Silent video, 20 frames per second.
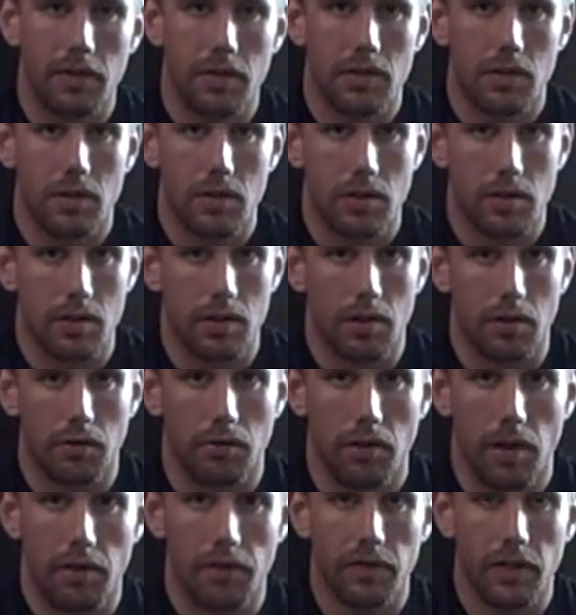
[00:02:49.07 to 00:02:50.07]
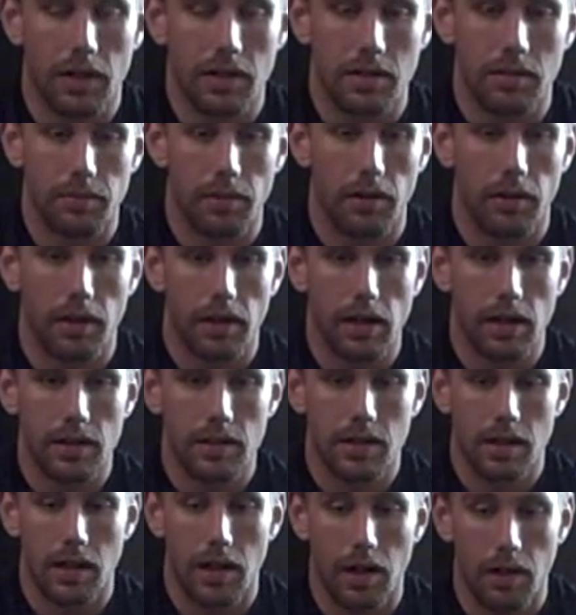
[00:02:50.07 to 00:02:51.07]
It's just going to create flexibility.
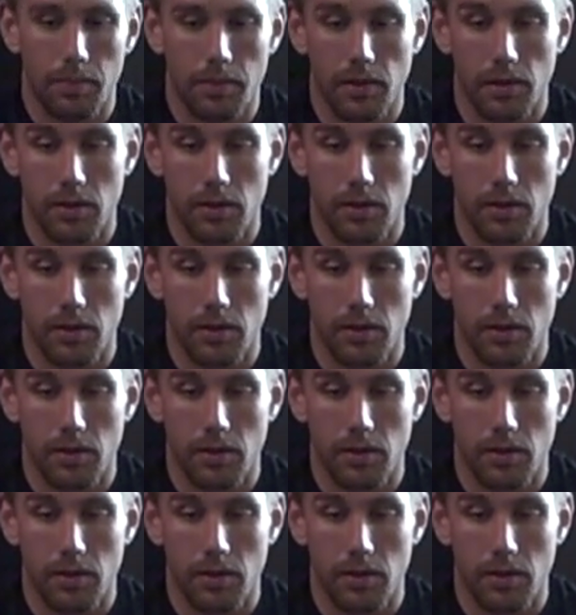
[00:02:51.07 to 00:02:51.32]
It's going to help